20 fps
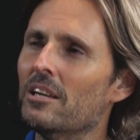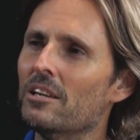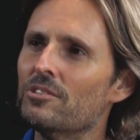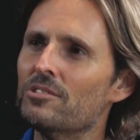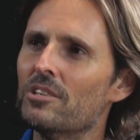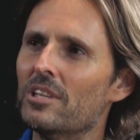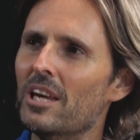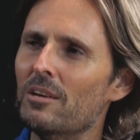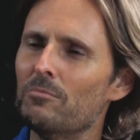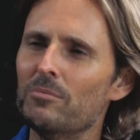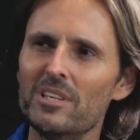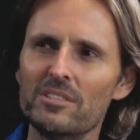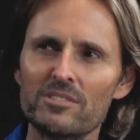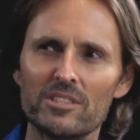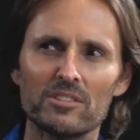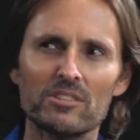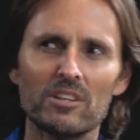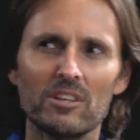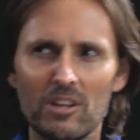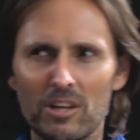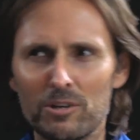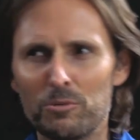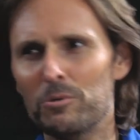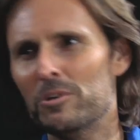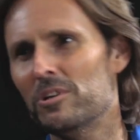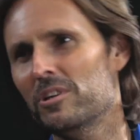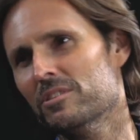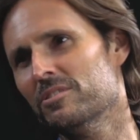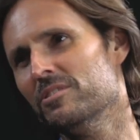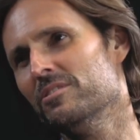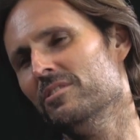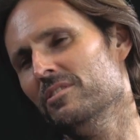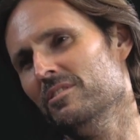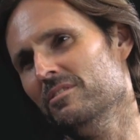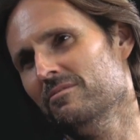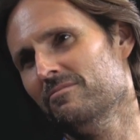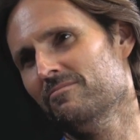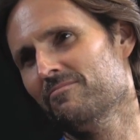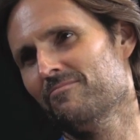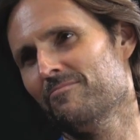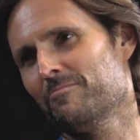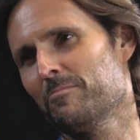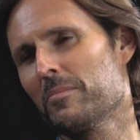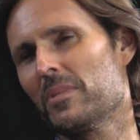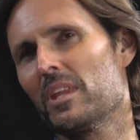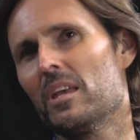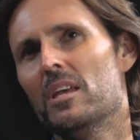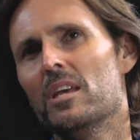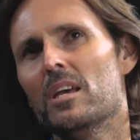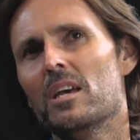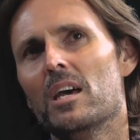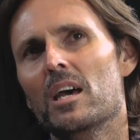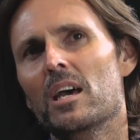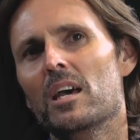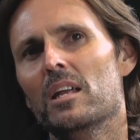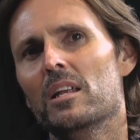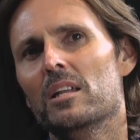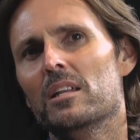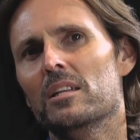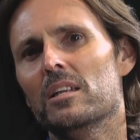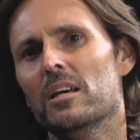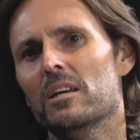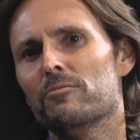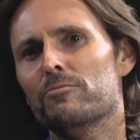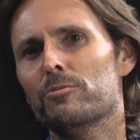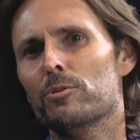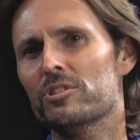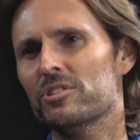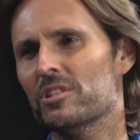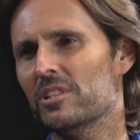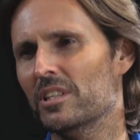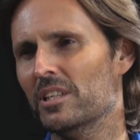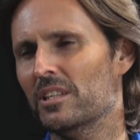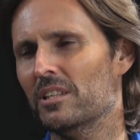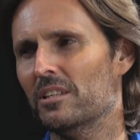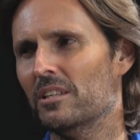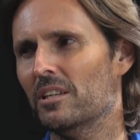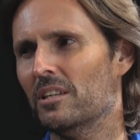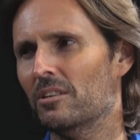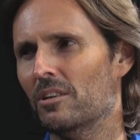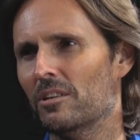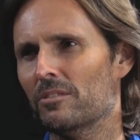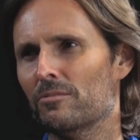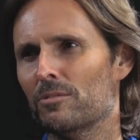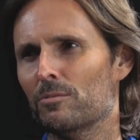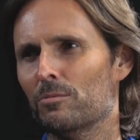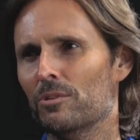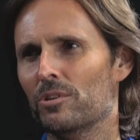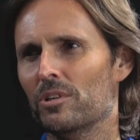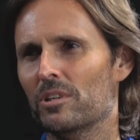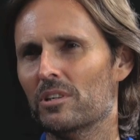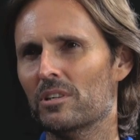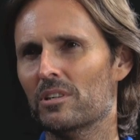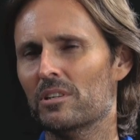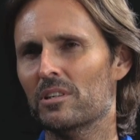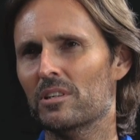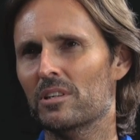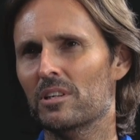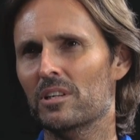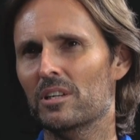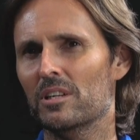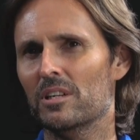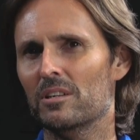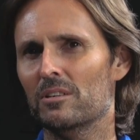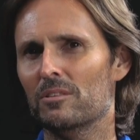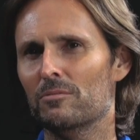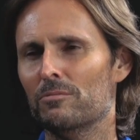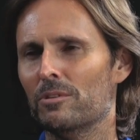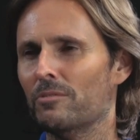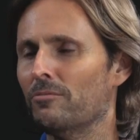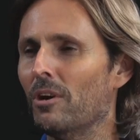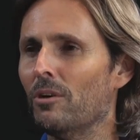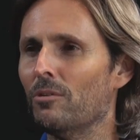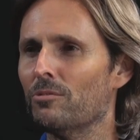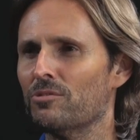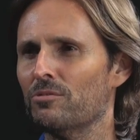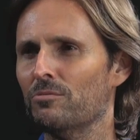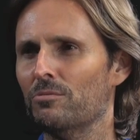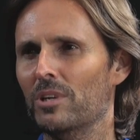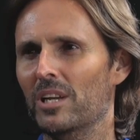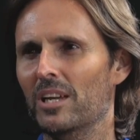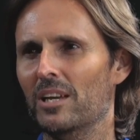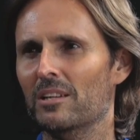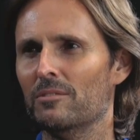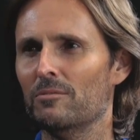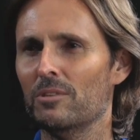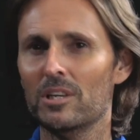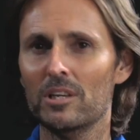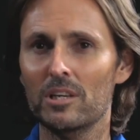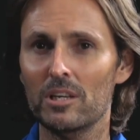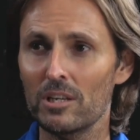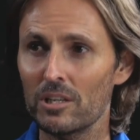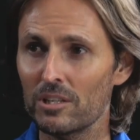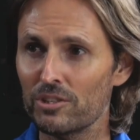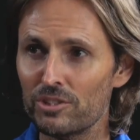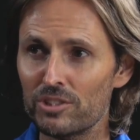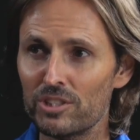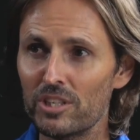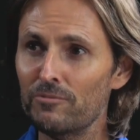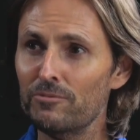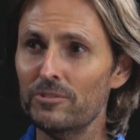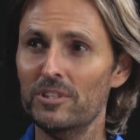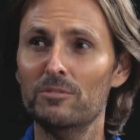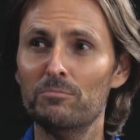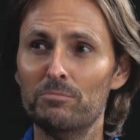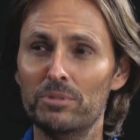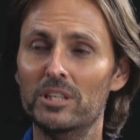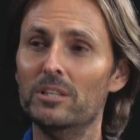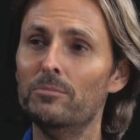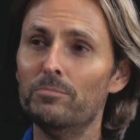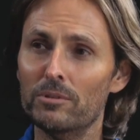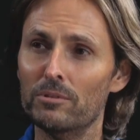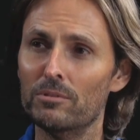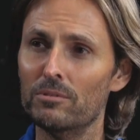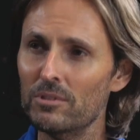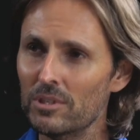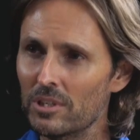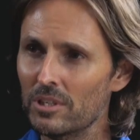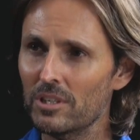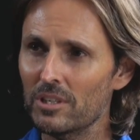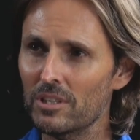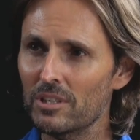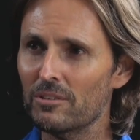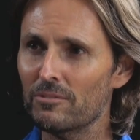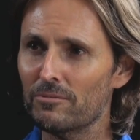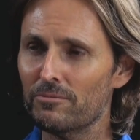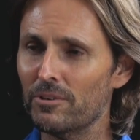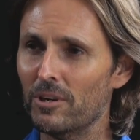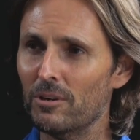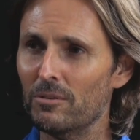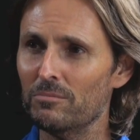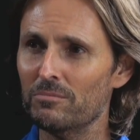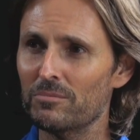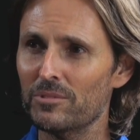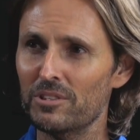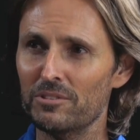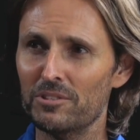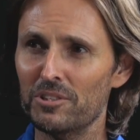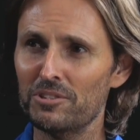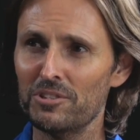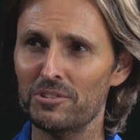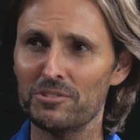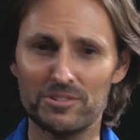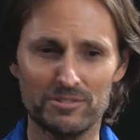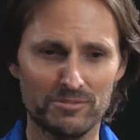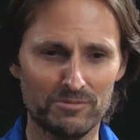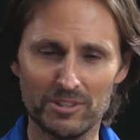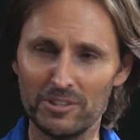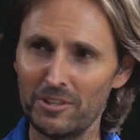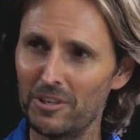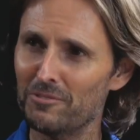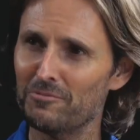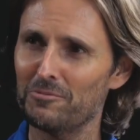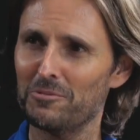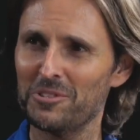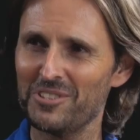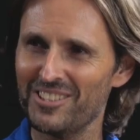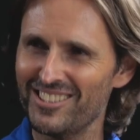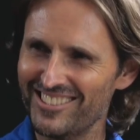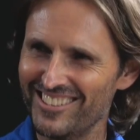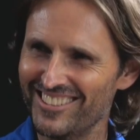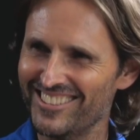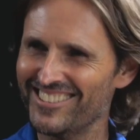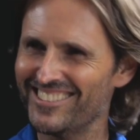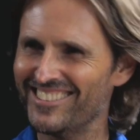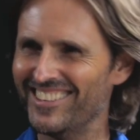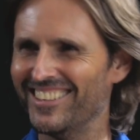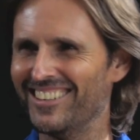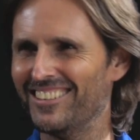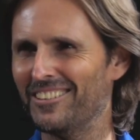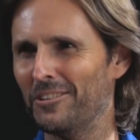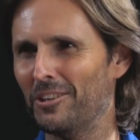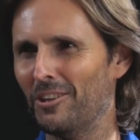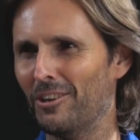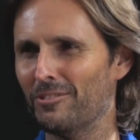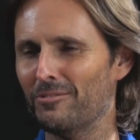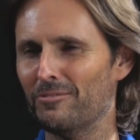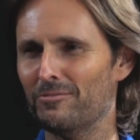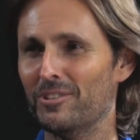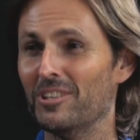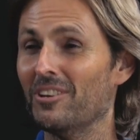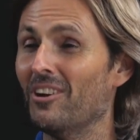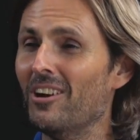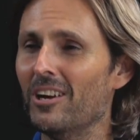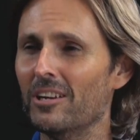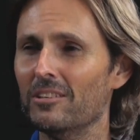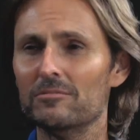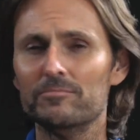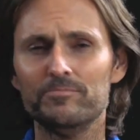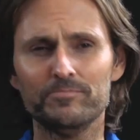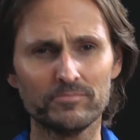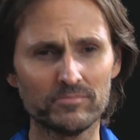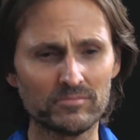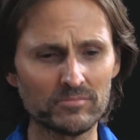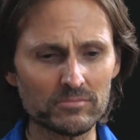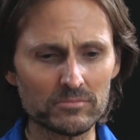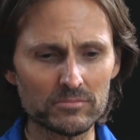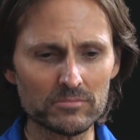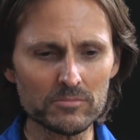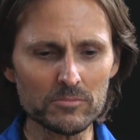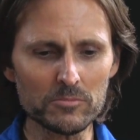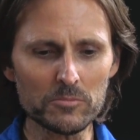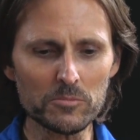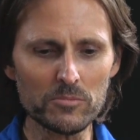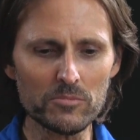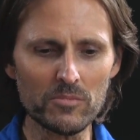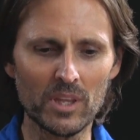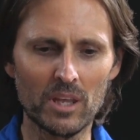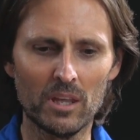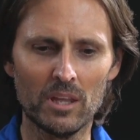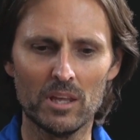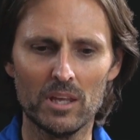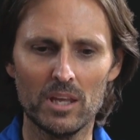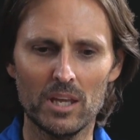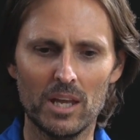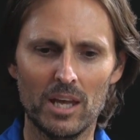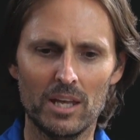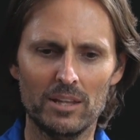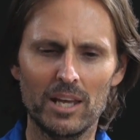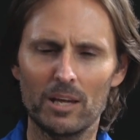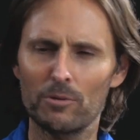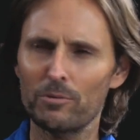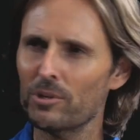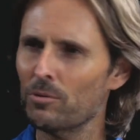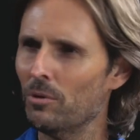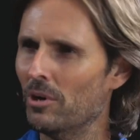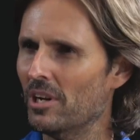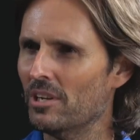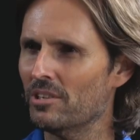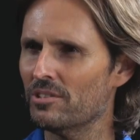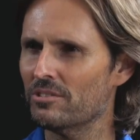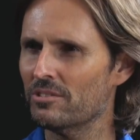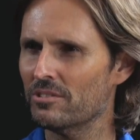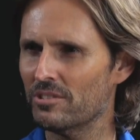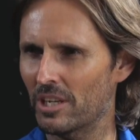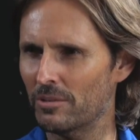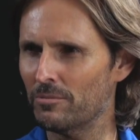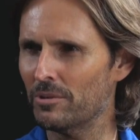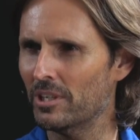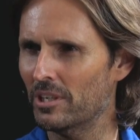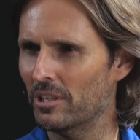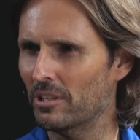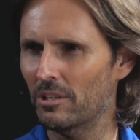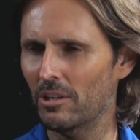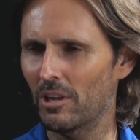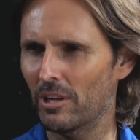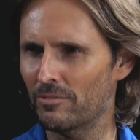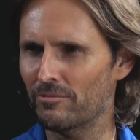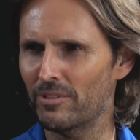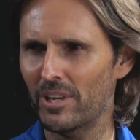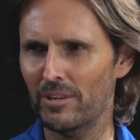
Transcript: So that means there's a lot of work to do. Mm. And unfortunately, a lot of the work uh, revolves around shifting people from conditions of a lot of resistance and a lot of denial. And that requires generally a lot of